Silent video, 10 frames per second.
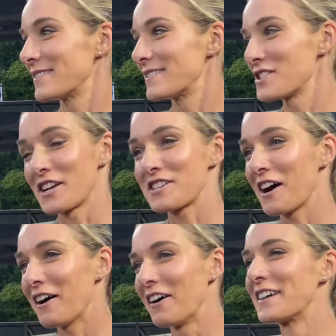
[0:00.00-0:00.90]
shit
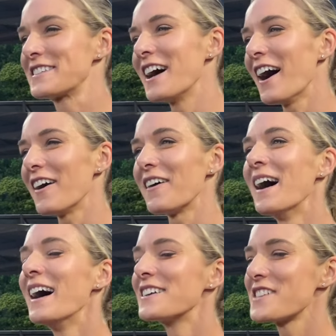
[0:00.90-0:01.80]
show. So
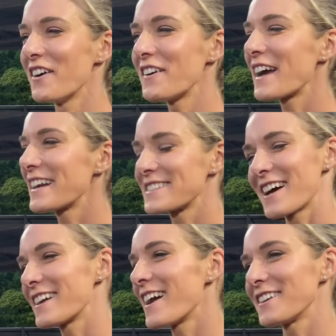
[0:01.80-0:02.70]
Joe and I
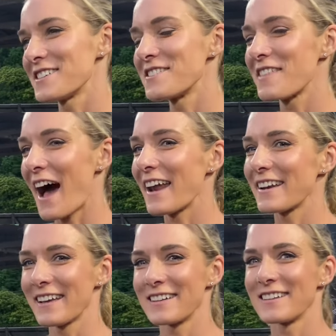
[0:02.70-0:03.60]
decided not to do that
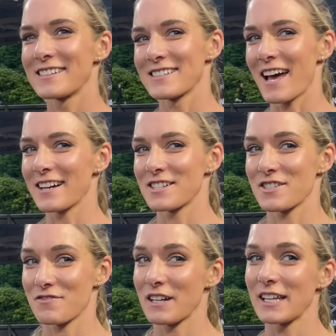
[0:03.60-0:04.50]
and decided to
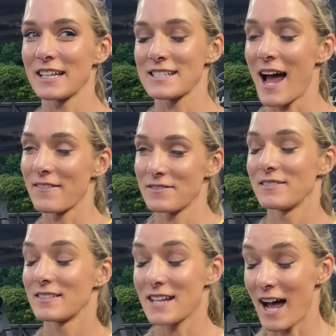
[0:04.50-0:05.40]
just really dive
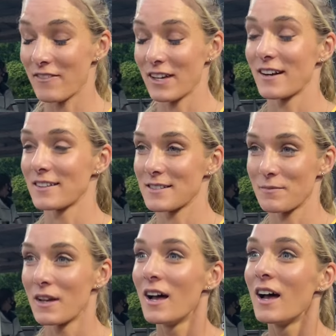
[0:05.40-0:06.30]
in on
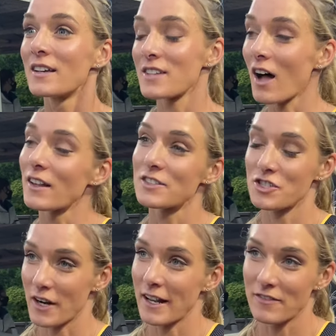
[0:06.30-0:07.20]
some solid
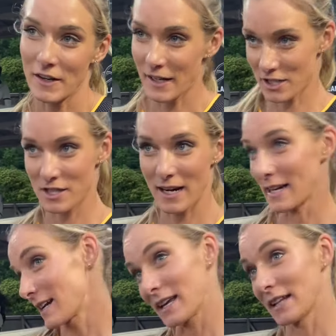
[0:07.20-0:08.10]
strength foundation that I
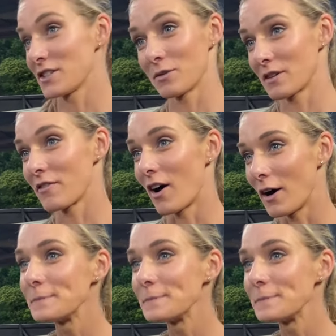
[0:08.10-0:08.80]
didn't get to in the fall.